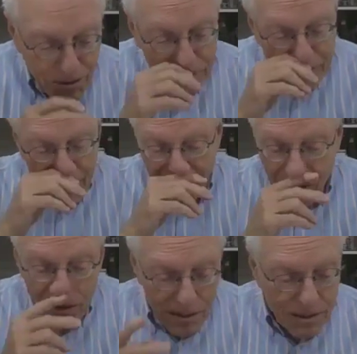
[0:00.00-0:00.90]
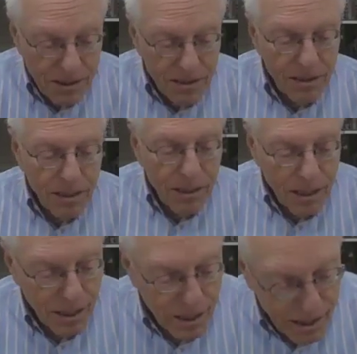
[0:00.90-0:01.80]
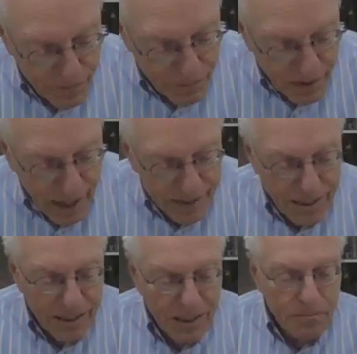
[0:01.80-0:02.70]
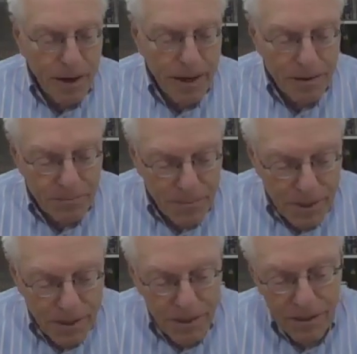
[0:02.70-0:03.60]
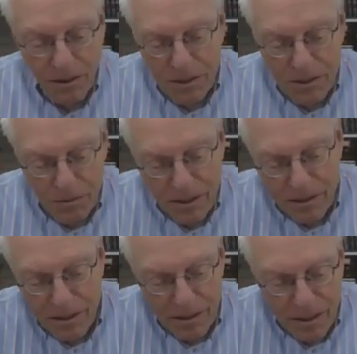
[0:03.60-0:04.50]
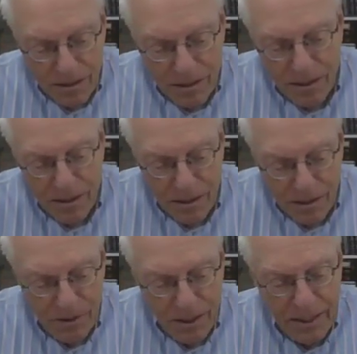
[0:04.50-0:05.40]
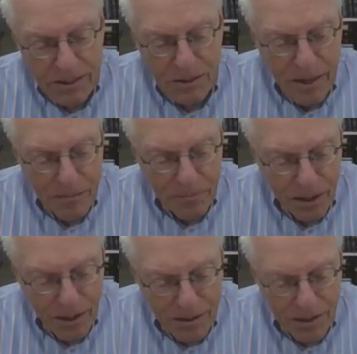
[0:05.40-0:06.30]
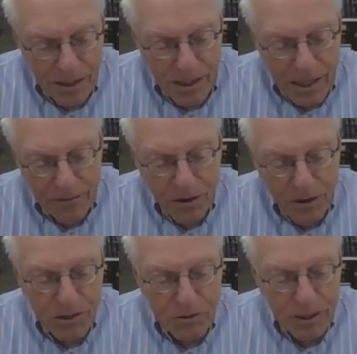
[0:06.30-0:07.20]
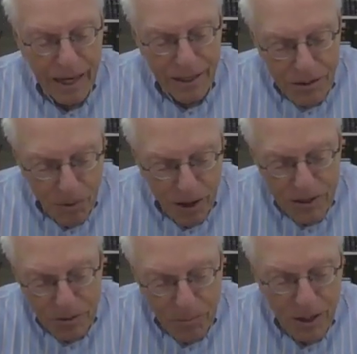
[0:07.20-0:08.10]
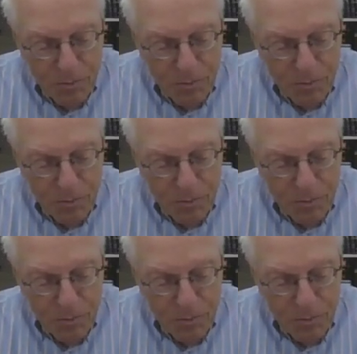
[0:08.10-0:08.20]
So we say, well, listen, if the guy's not going to pay him, he'll always swear he needs to make a parnasa. If you always rely on the boss